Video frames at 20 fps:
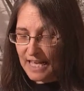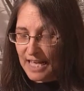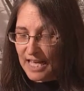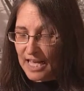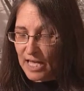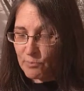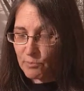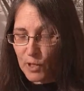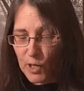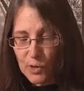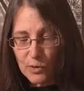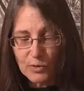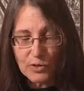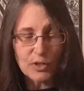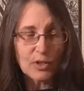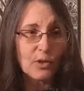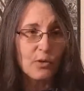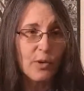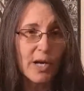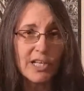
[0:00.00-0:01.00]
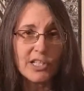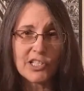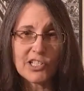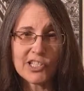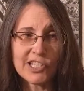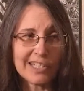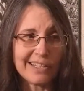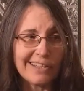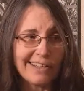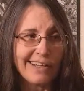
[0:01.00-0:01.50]
I posed the
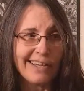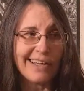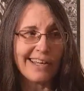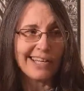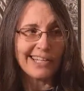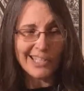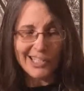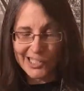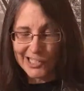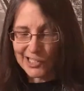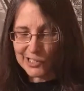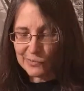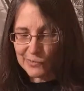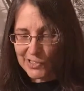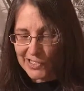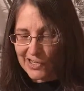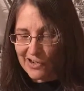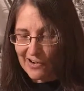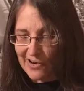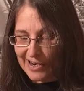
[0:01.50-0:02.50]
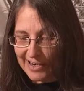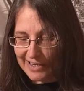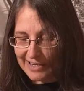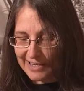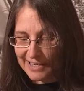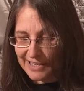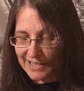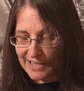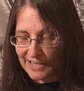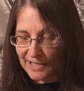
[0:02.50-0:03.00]
question, and here we are.
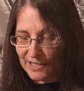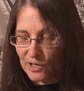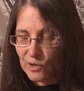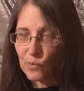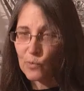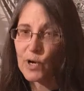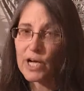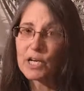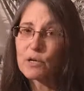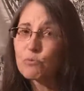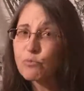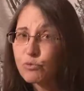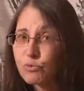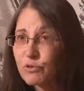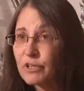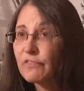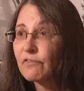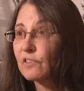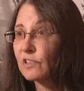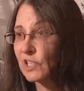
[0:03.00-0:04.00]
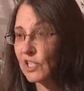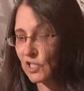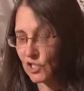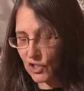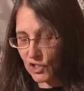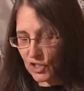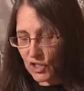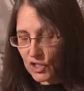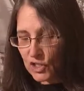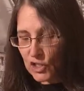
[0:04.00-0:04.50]
What a
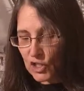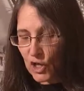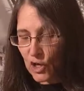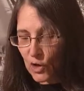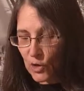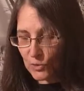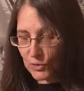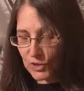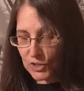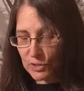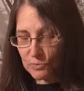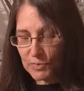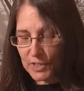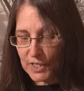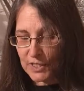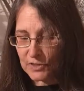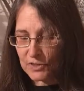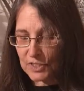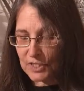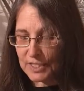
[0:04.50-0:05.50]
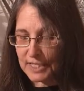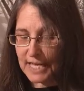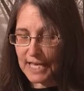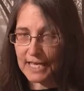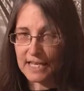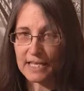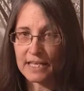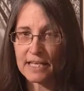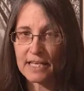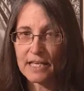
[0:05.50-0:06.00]
privilege to host him here
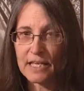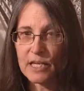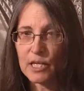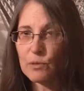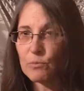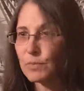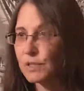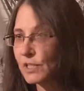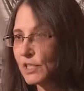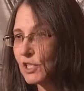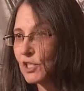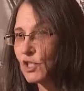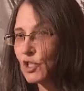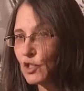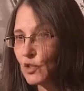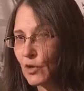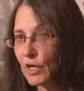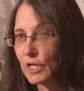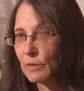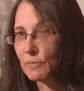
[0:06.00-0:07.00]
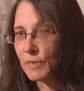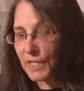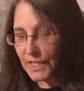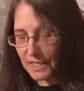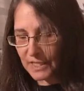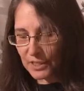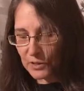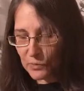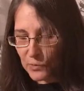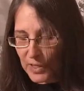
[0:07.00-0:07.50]
today. Please join me
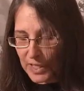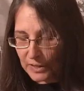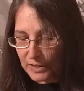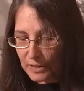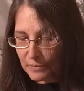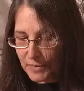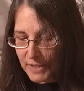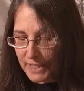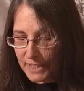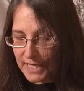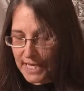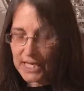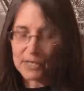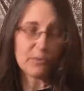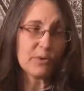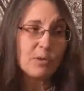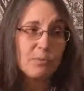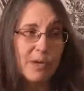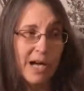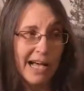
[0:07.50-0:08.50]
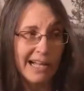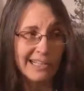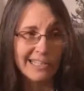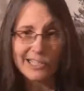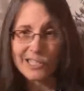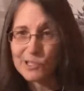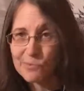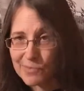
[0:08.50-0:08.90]
in welcoming Henry Pollack to